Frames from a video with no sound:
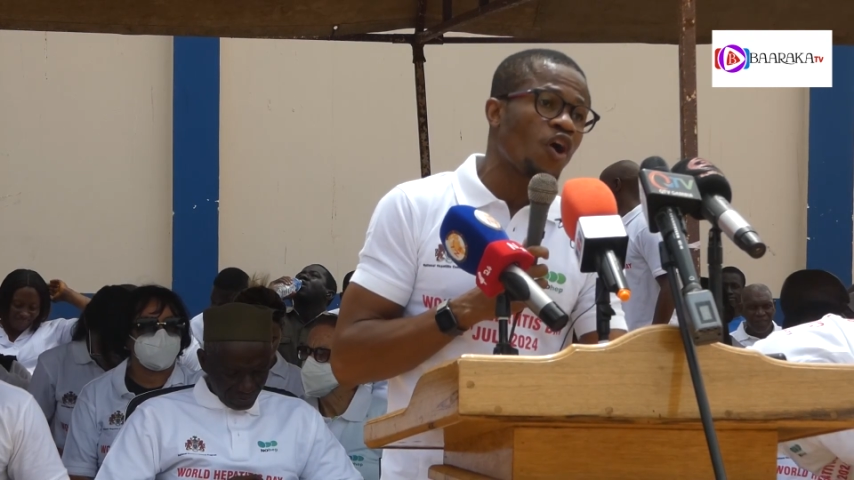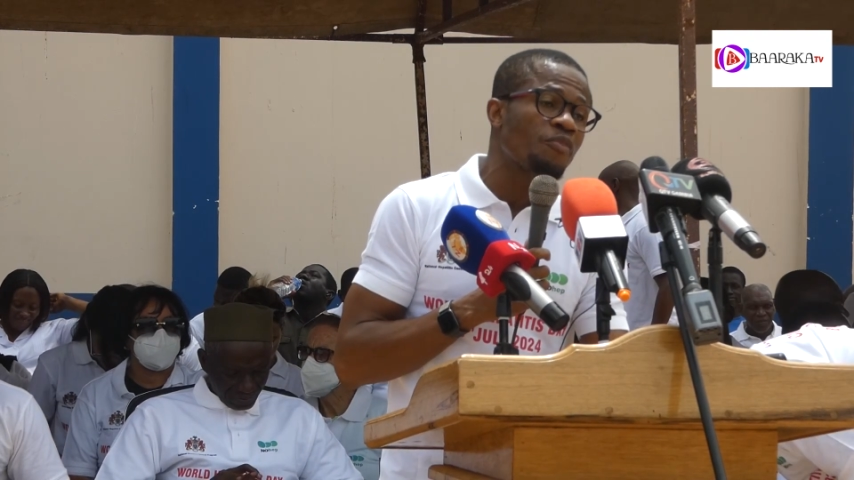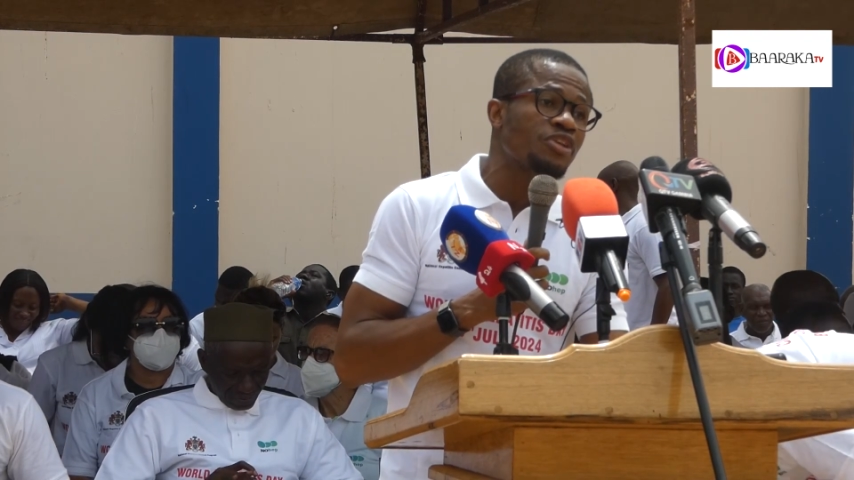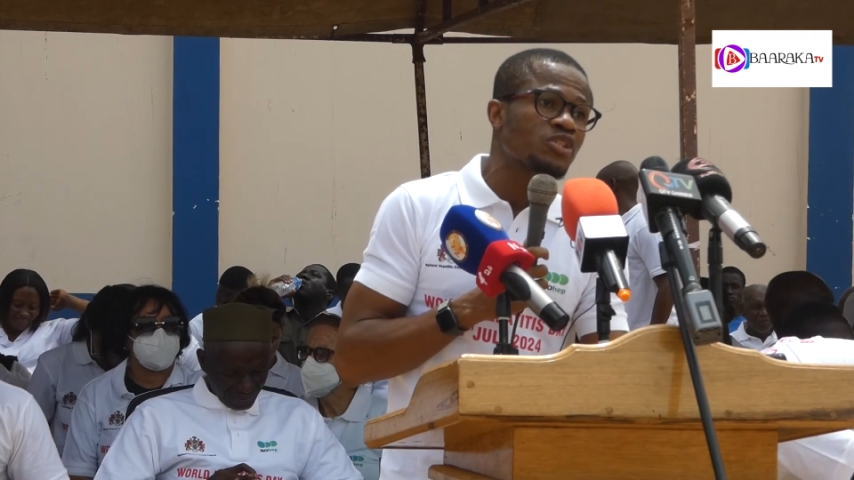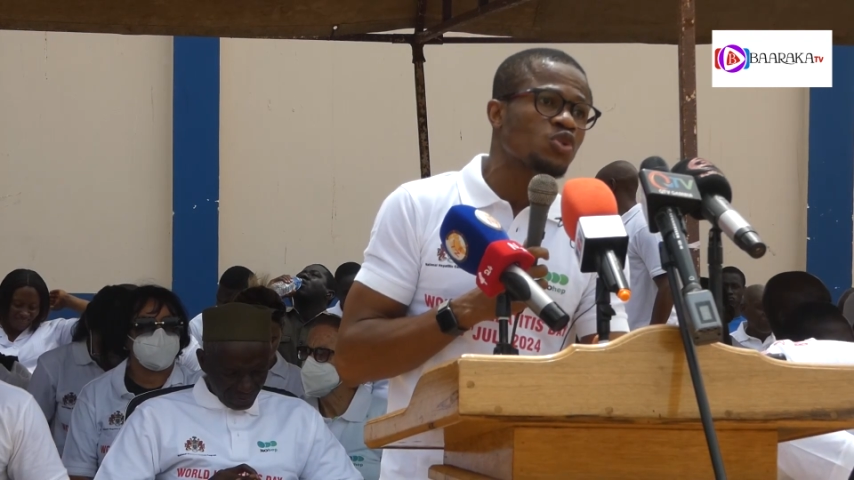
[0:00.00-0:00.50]

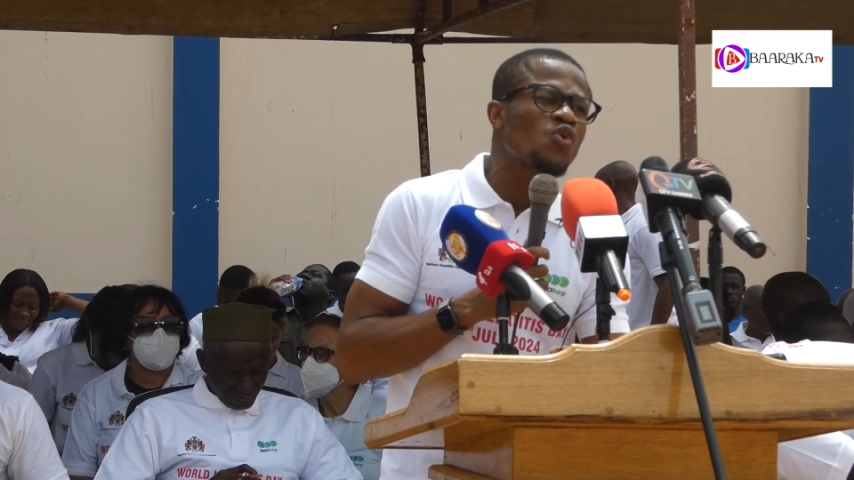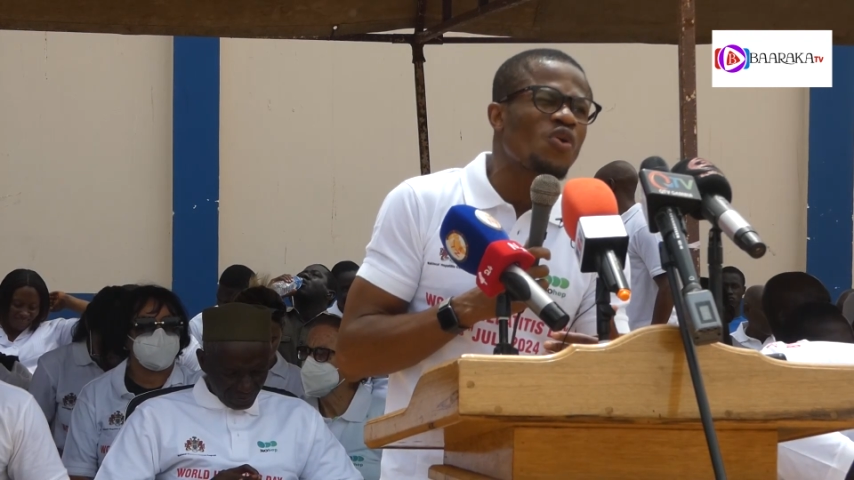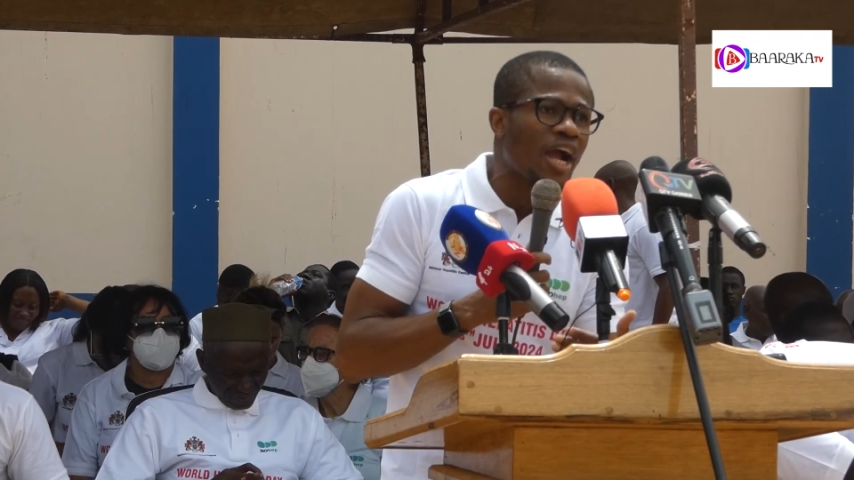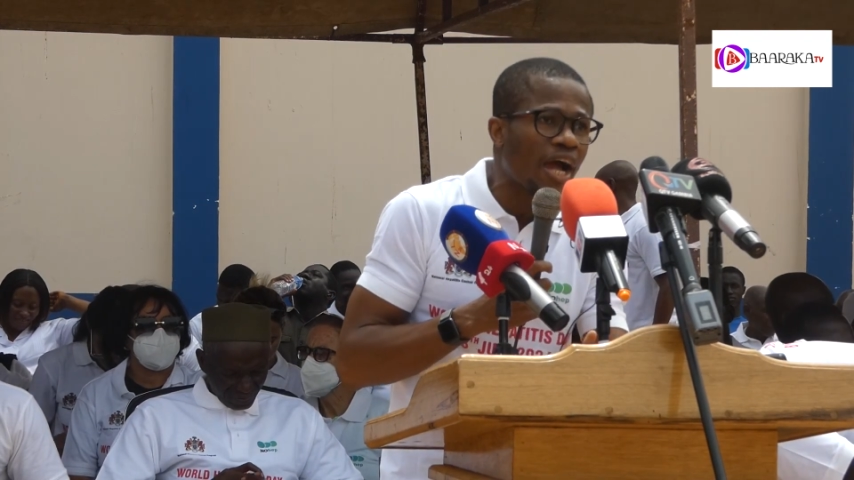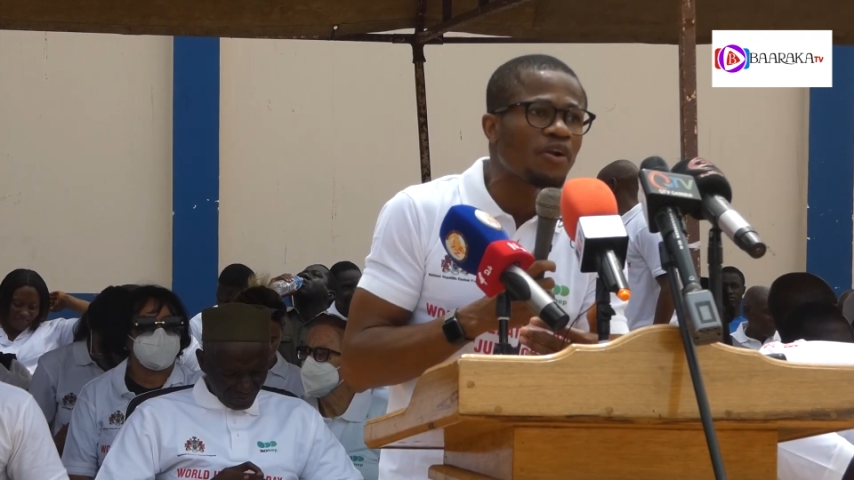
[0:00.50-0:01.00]
community
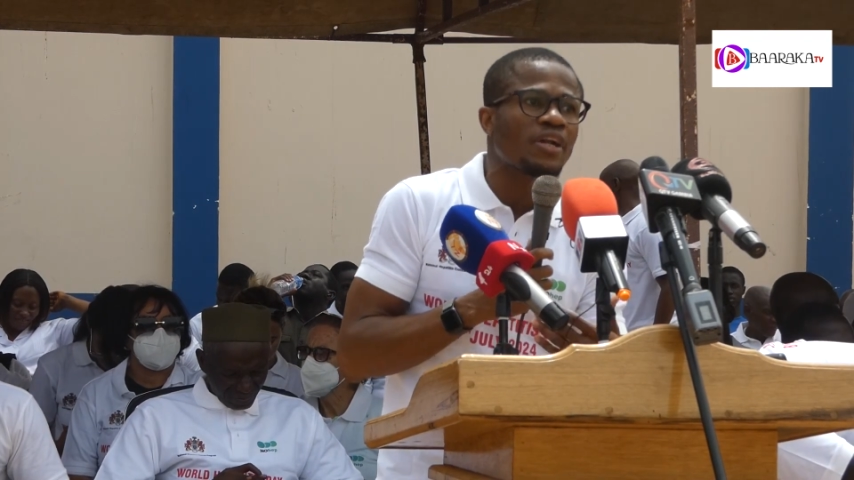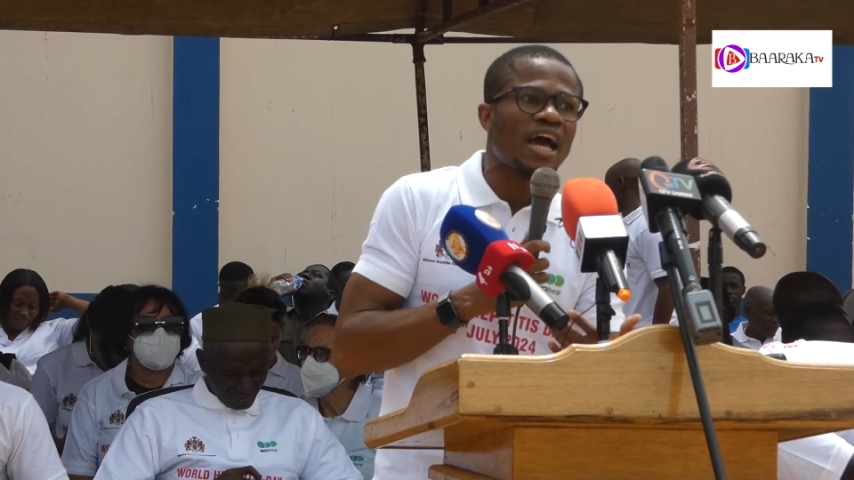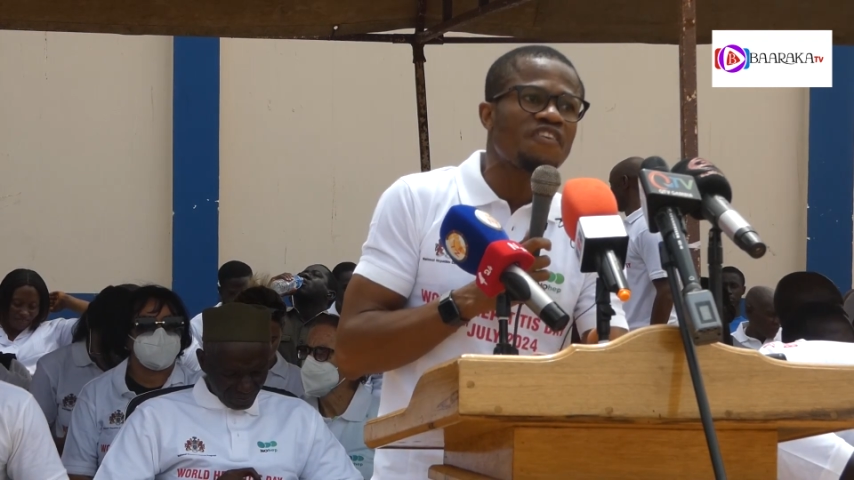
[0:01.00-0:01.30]
who cannot